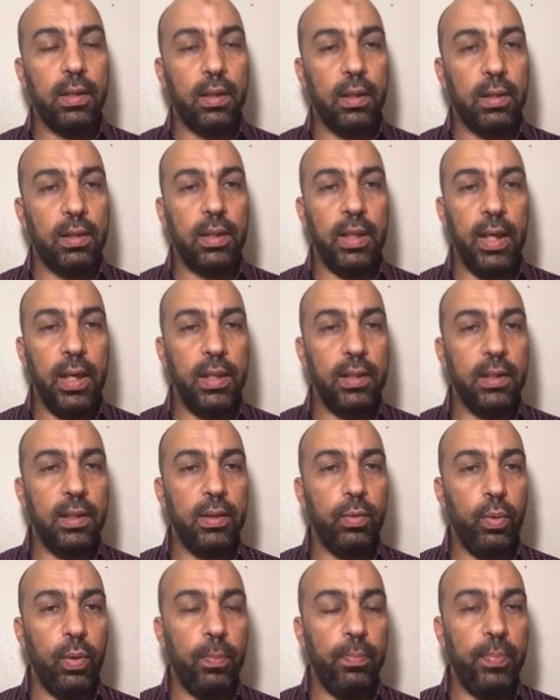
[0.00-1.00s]
says this
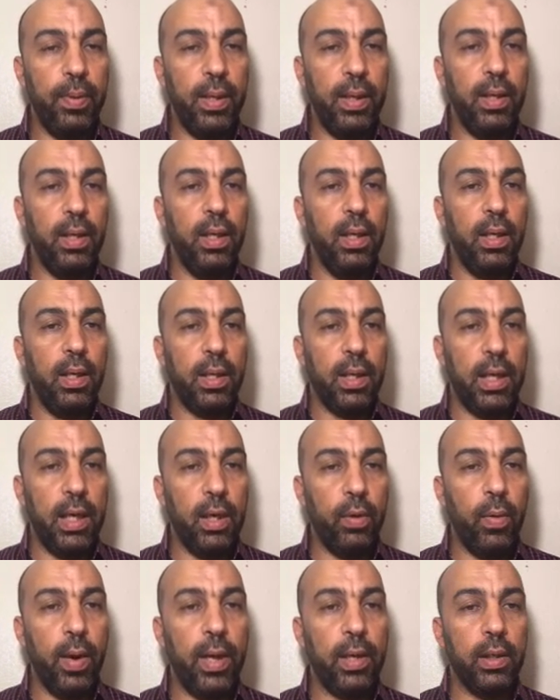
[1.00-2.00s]
will be
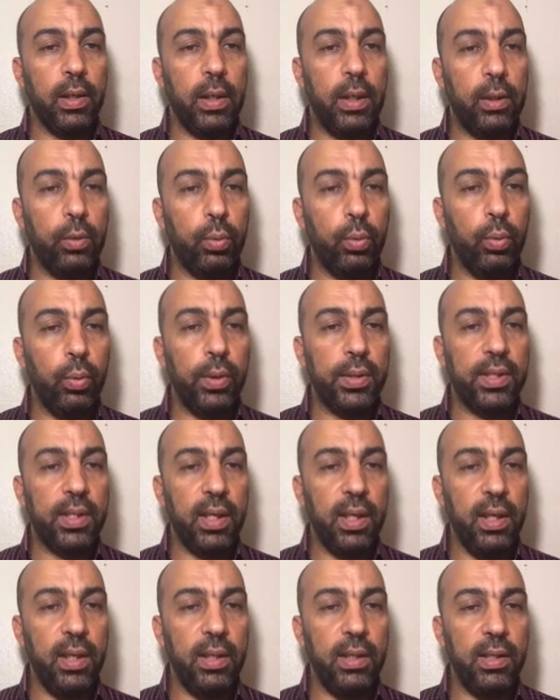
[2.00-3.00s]
K1, K2,
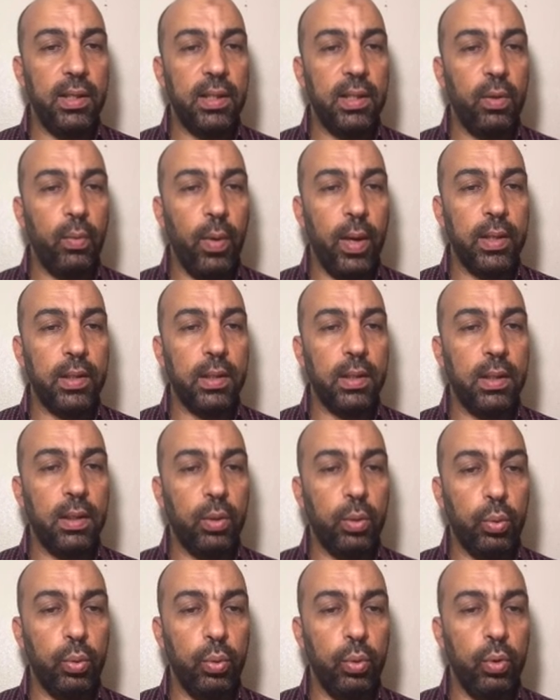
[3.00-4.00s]
K3, C1,
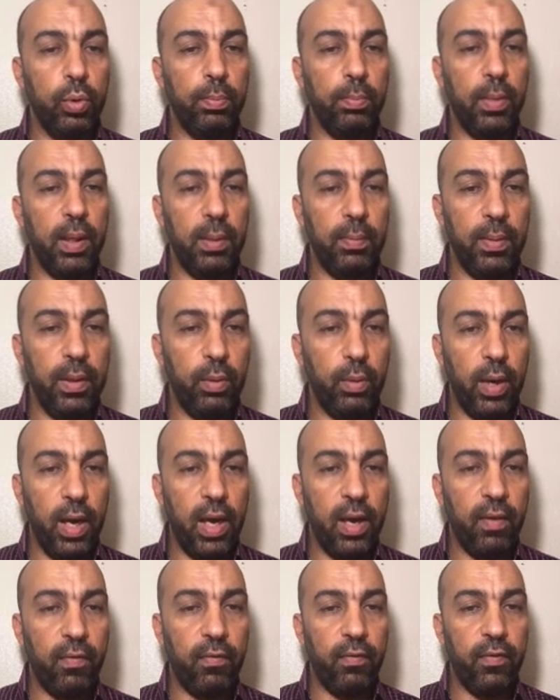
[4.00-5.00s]
C2. Maybe you
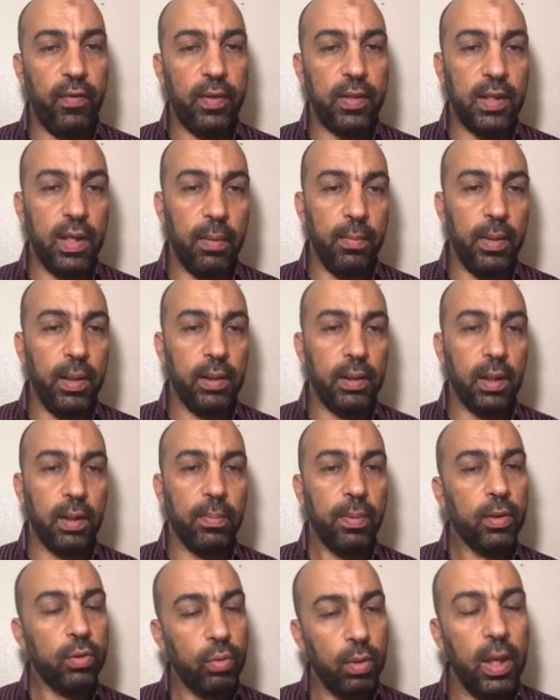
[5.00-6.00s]
have some
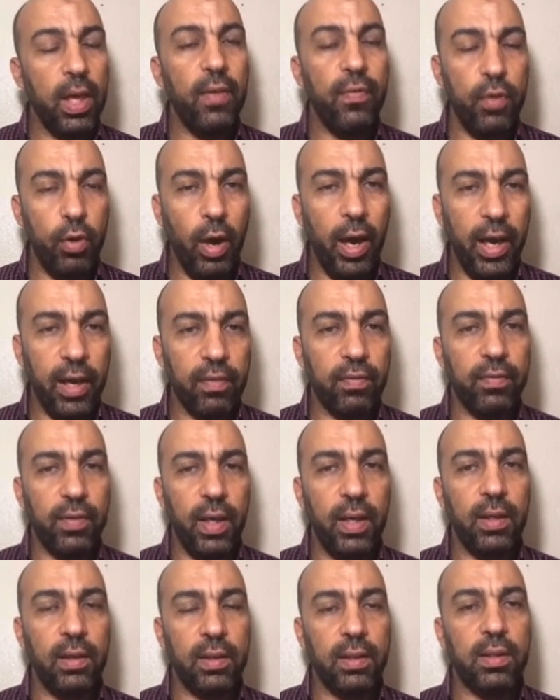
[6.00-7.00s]
interpersonal. If you have,
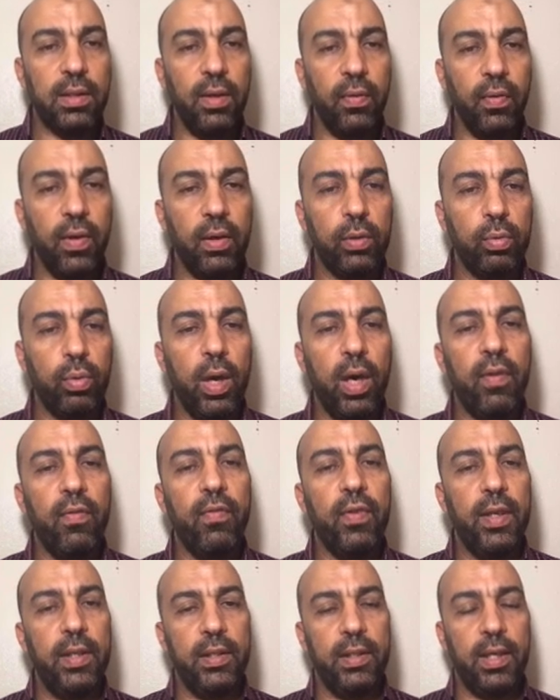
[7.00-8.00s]
it is difficult to have
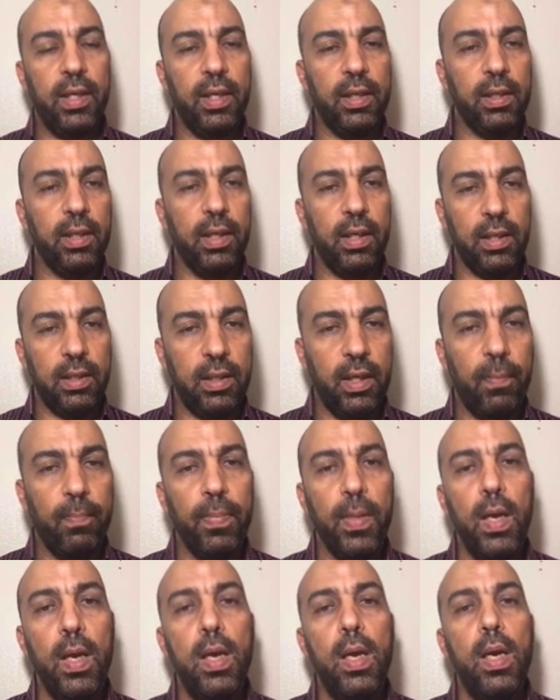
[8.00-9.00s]
in the written exam.
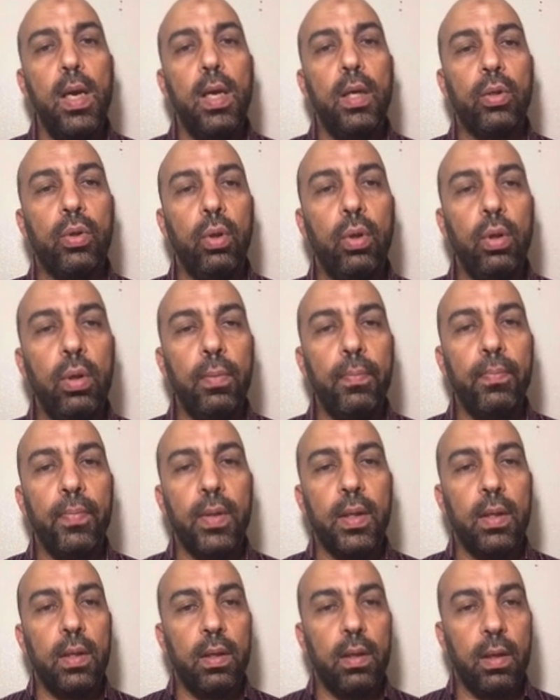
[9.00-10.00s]
So
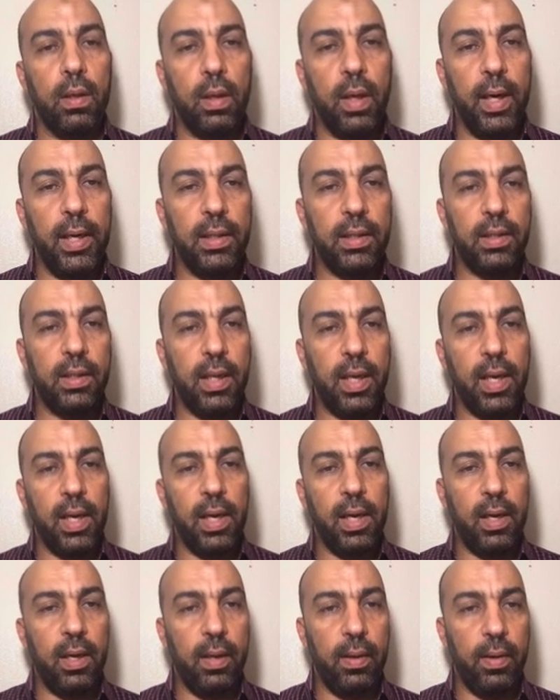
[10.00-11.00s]
write
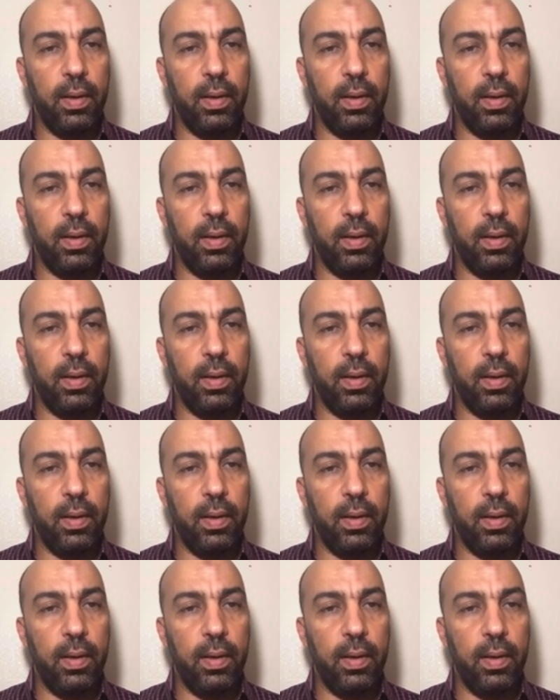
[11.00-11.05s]
the